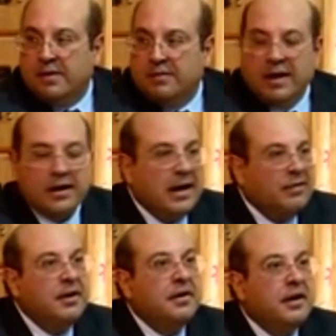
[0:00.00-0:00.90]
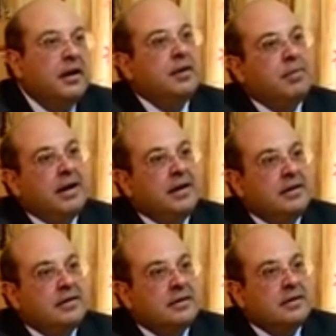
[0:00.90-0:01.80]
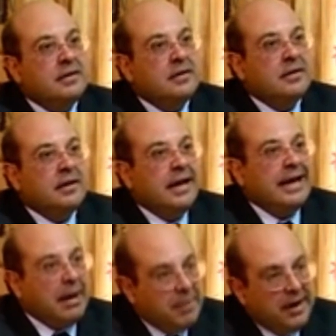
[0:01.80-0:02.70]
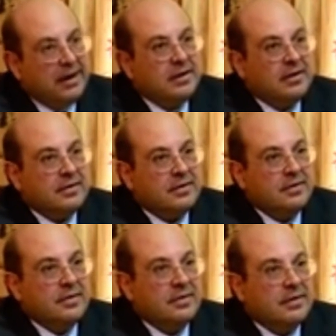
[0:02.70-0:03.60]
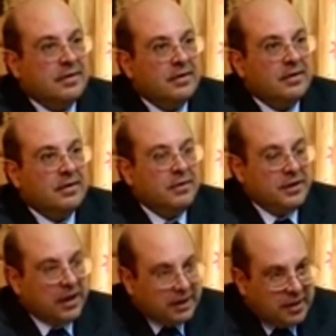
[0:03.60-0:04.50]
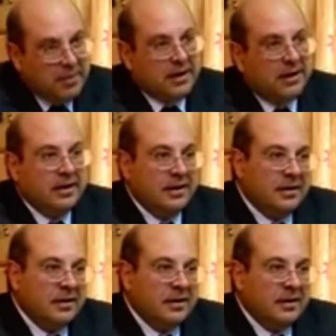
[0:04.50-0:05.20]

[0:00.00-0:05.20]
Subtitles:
We are governed really by a cabinet which ultimately